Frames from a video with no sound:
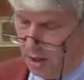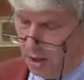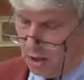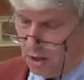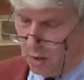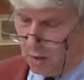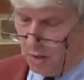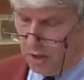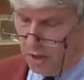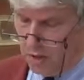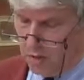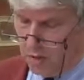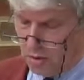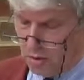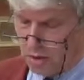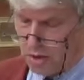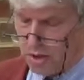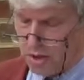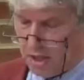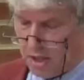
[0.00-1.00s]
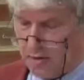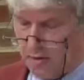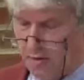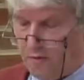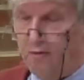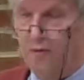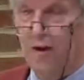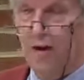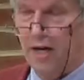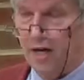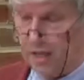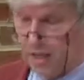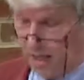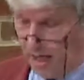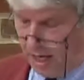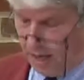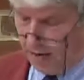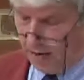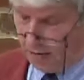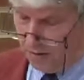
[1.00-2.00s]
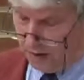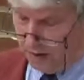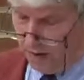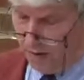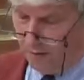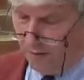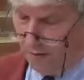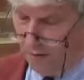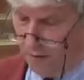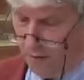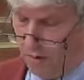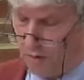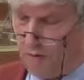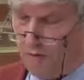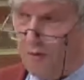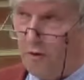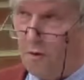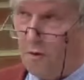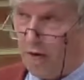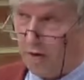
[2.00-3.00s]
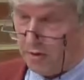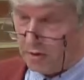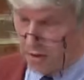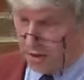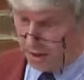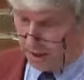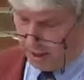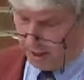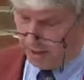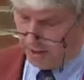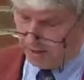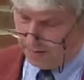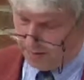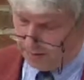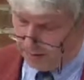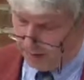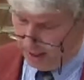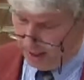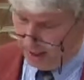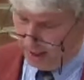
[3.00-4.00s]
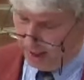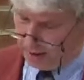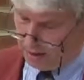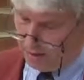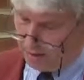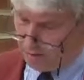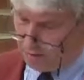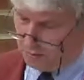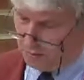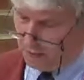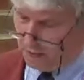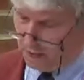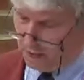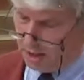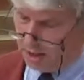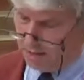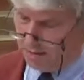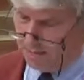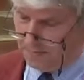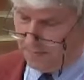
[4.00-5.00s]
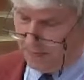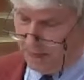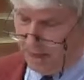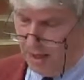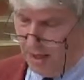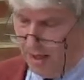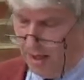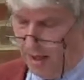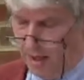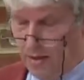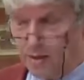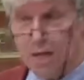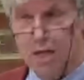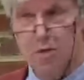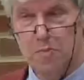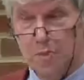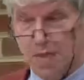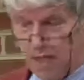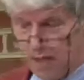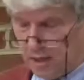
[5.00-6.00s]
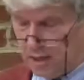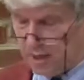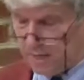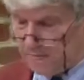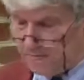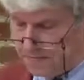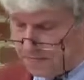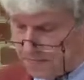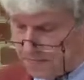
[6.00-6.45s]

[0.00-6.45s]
So we should not sacrifice anything from our style." End of quotation. This means